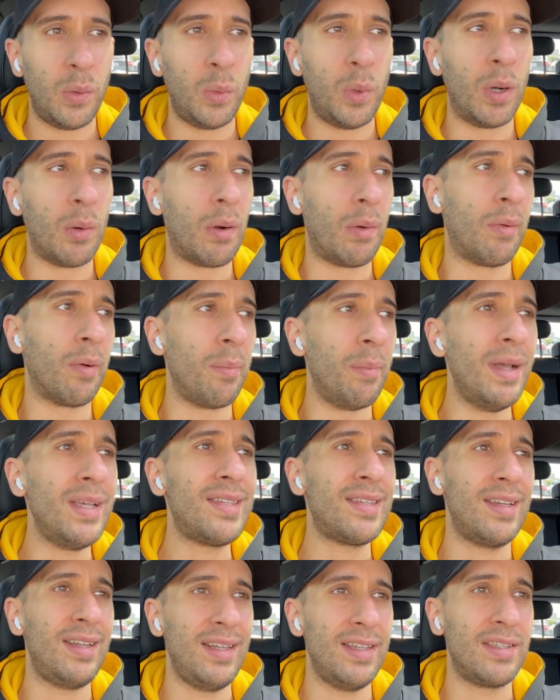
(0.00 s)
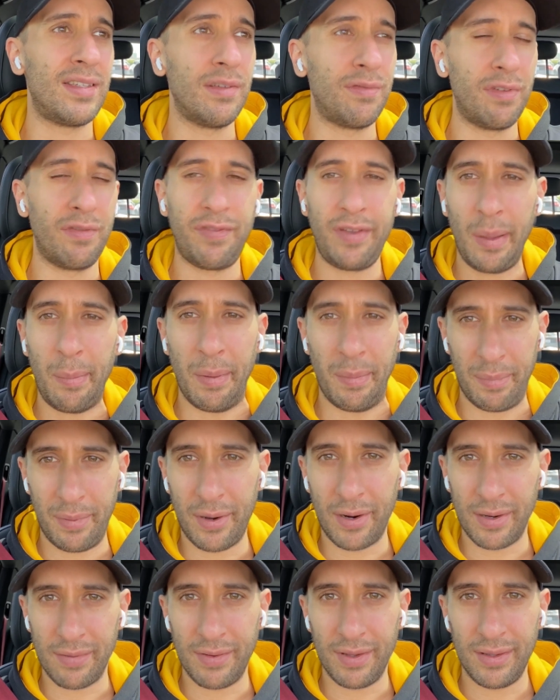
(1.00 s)
Well, what we're missing is the fulfillment
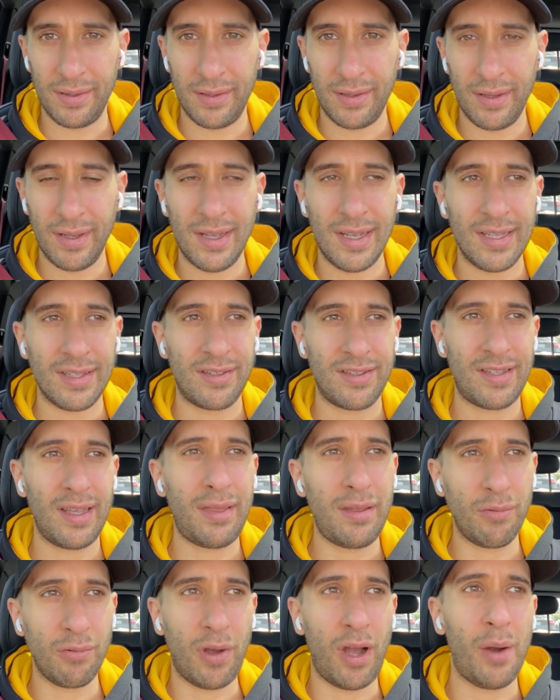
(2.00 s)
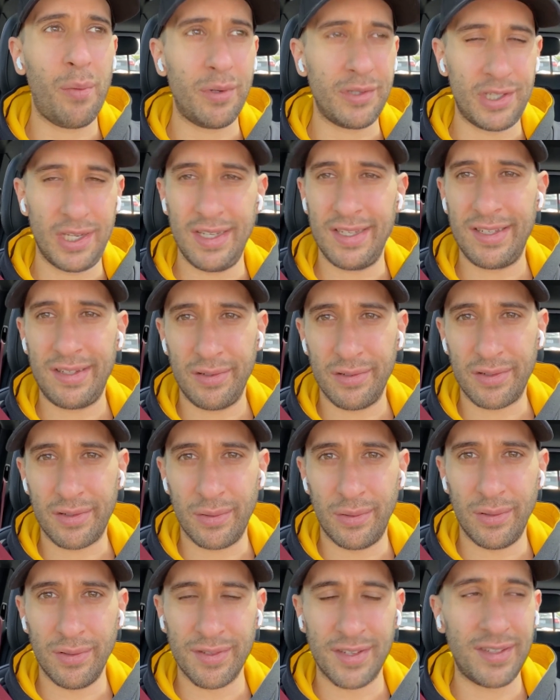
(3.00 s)
part of it. So there's nothing wrong with chasing those
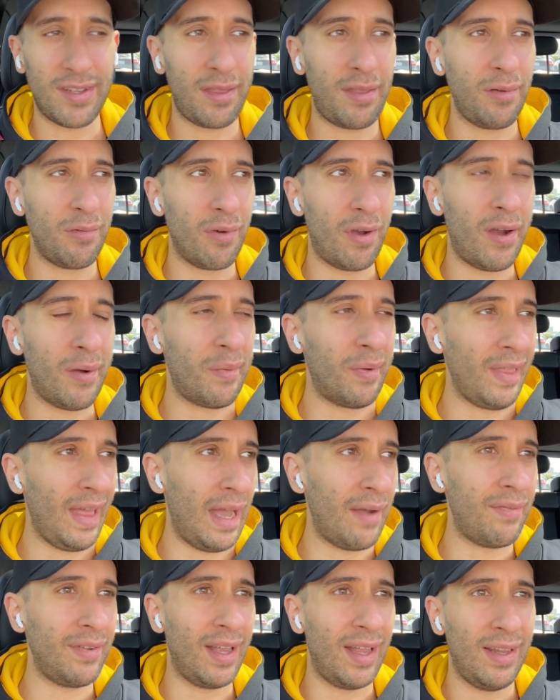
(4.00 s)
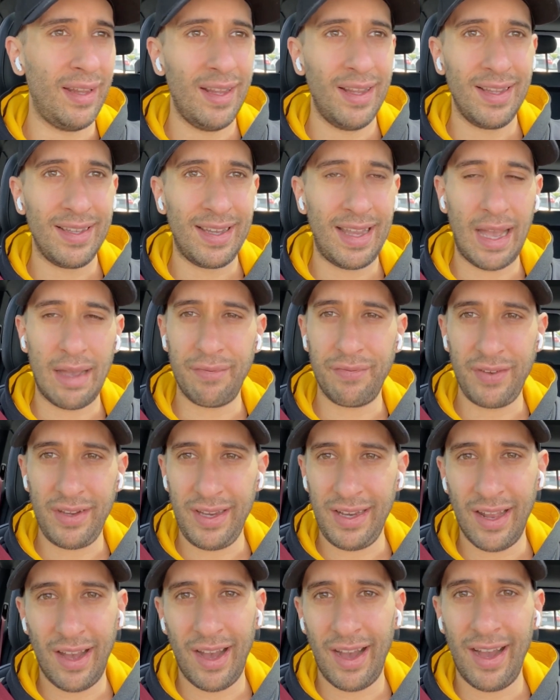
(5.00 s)
goals. There's nothing wrong with having that
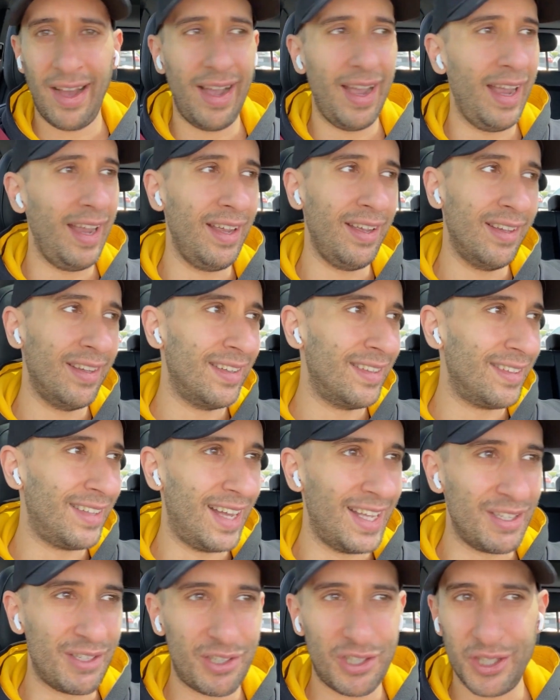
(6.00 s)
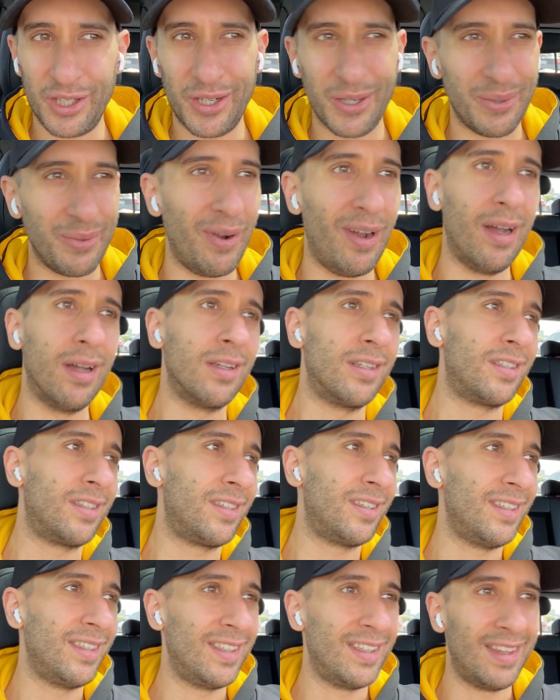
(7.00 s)
caffeine high, that sugar
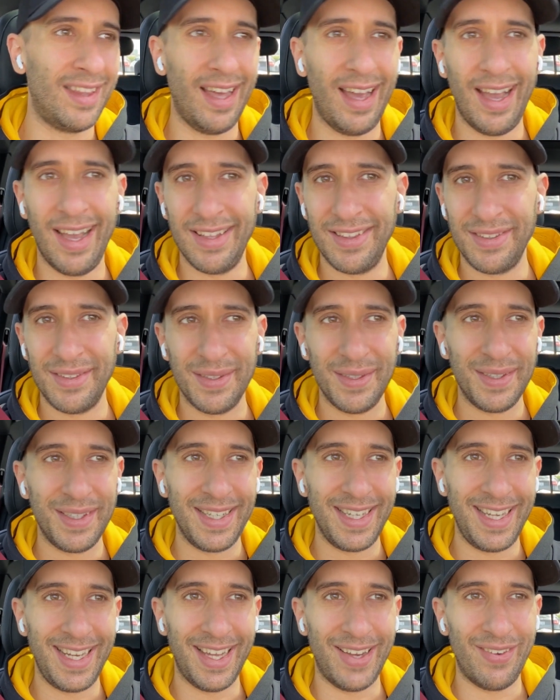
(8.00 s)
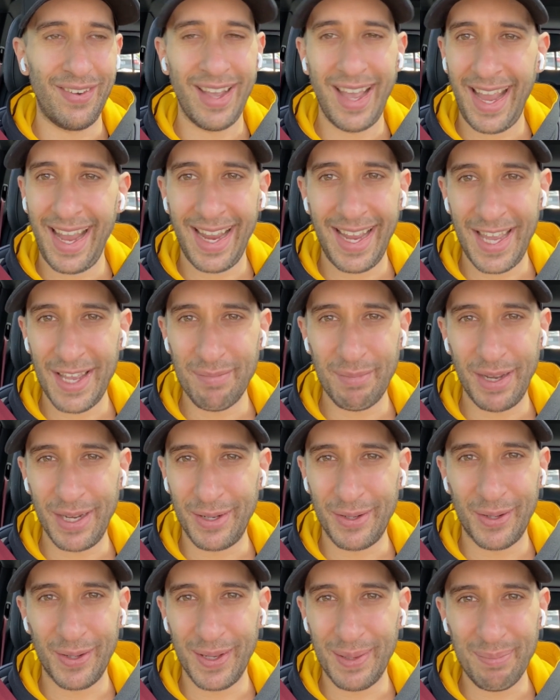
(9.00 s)
rush, that, you know, hey, I hit my
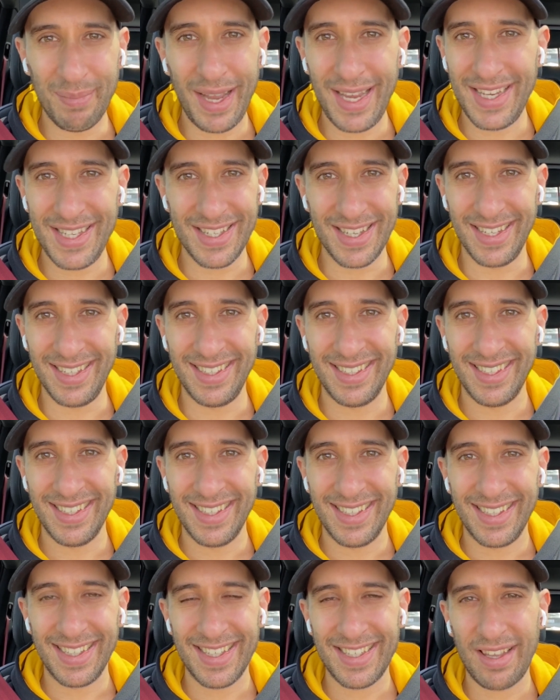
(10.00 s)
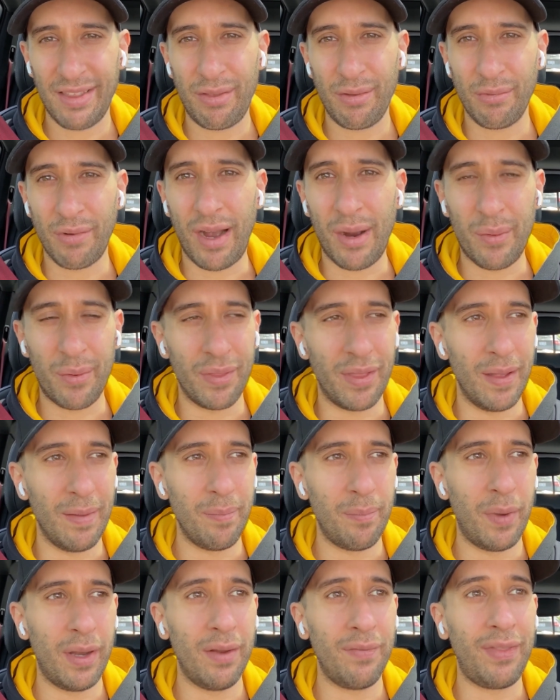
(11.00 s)
goal, amazing. There's nothing wrong with it.
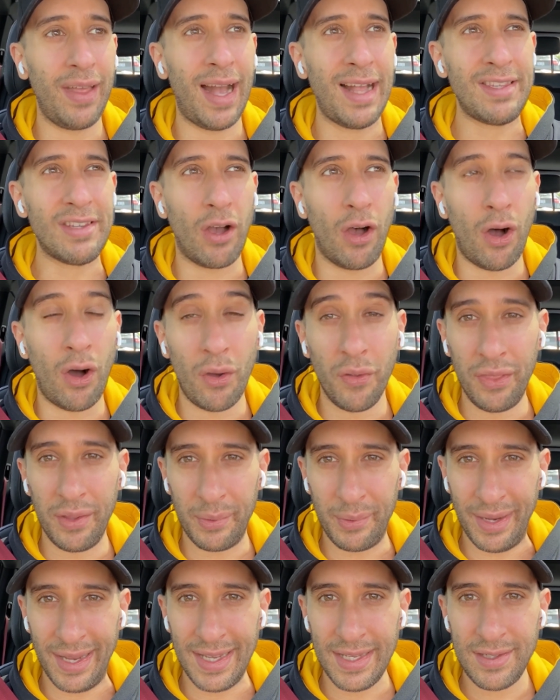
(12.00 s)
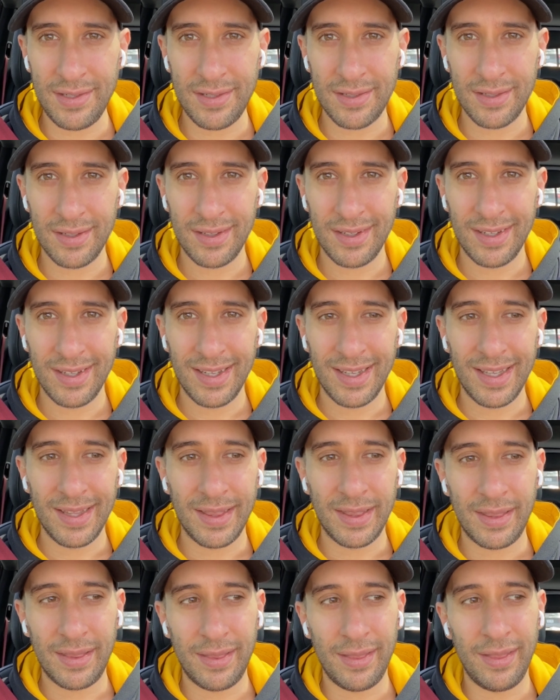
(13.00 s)
But if that's all there is,
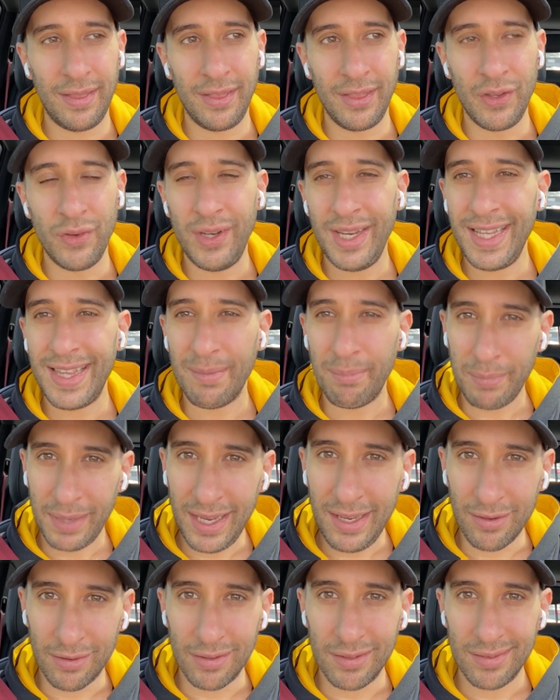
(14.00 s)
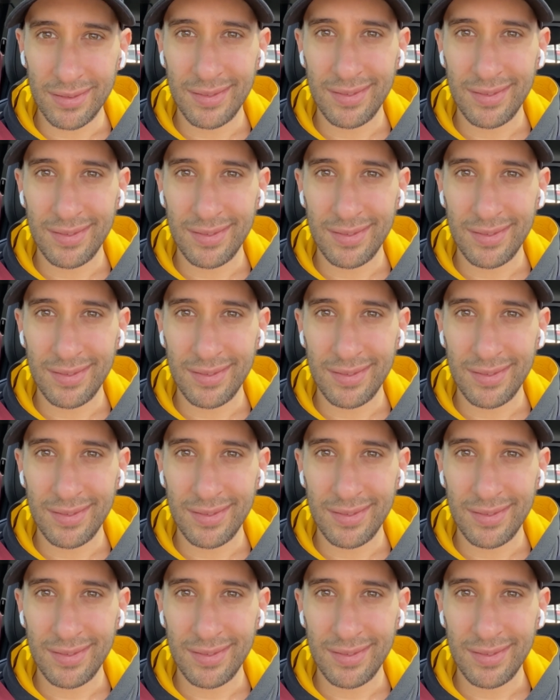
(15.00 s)
you need the meal.